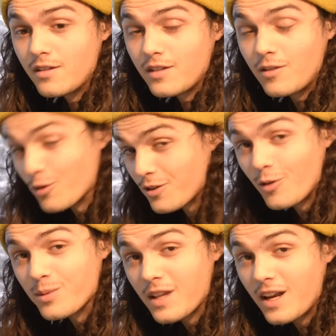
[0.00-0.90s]
they've got a
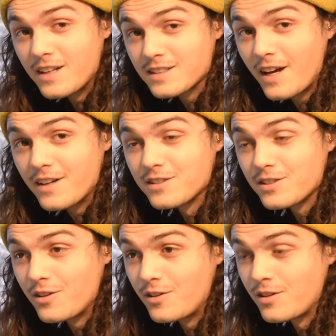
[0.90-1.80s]
top of the line scanner.
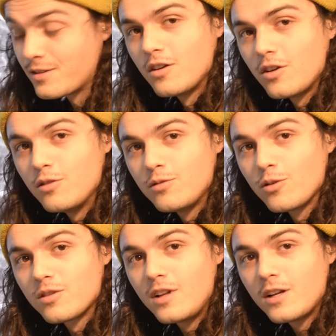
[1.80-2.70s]
So go
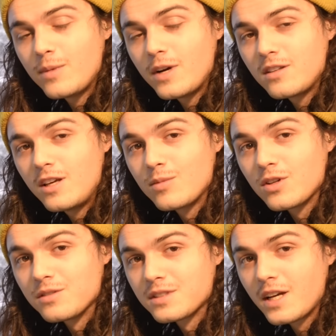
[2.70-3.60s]
forth and learn about the
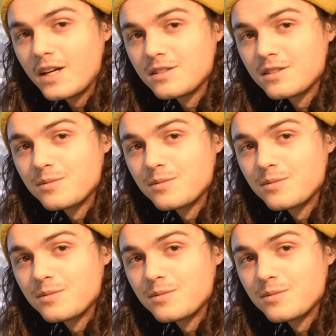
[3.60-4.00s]
Imacons, I guess.